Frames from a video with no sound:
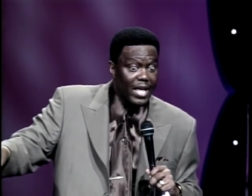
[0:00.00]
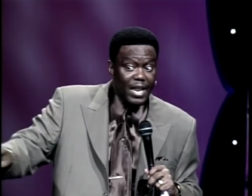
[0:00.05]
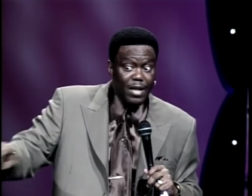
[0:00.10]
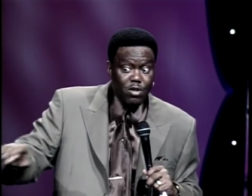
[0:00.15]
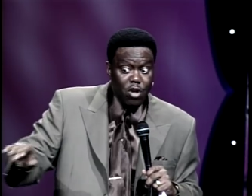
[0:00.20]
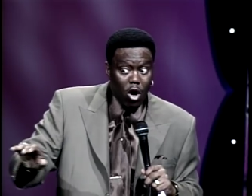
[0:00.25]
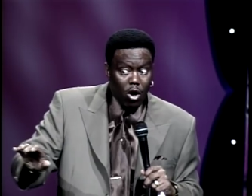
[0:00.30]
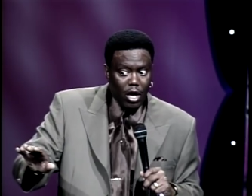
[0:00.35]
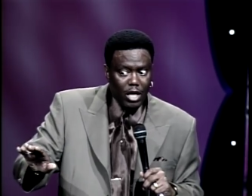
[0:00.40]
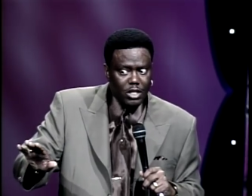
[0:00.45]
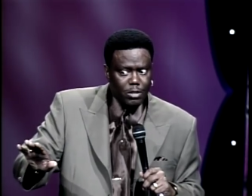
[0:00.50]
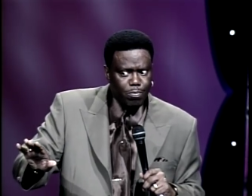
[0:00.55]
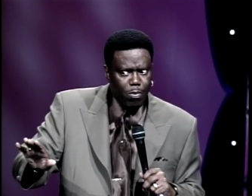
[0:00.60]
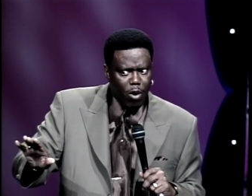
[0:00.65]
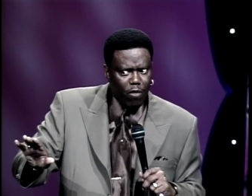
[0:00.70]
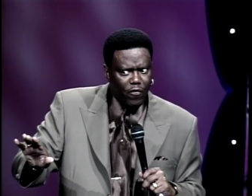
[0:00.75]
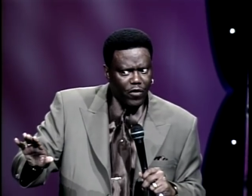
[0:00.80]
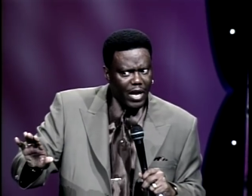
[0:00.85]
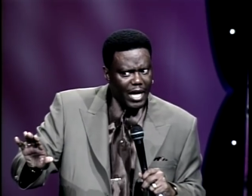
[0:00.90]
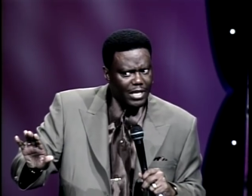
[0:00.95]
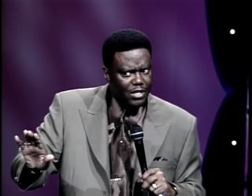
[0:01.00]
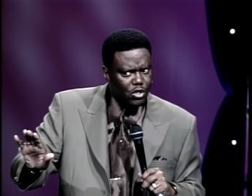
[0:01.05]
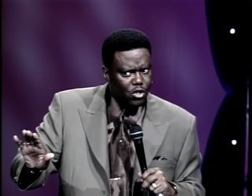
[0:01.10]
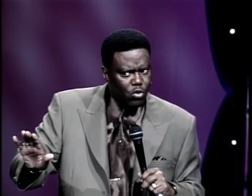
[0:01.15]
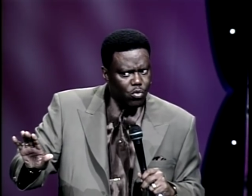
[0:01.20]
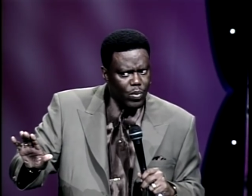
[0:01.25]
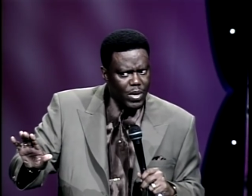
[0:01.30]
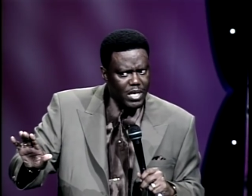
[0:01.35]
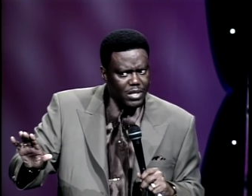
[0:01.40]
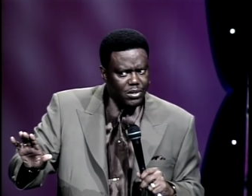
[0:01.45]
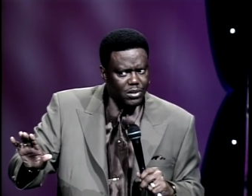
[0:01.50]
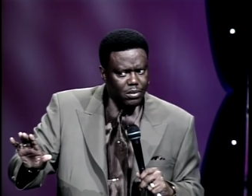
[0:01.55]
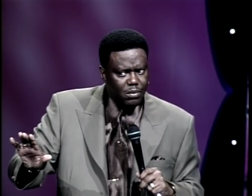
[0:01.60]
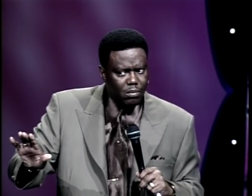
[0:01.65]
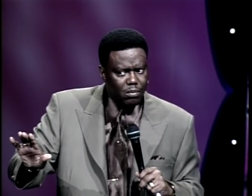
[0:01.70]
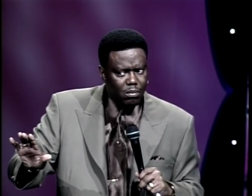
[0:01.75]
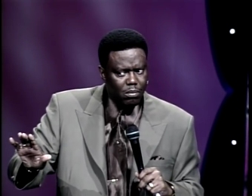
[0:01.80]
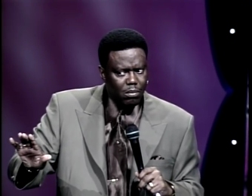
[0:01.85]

and then y'all ain't spoke for like two weeks?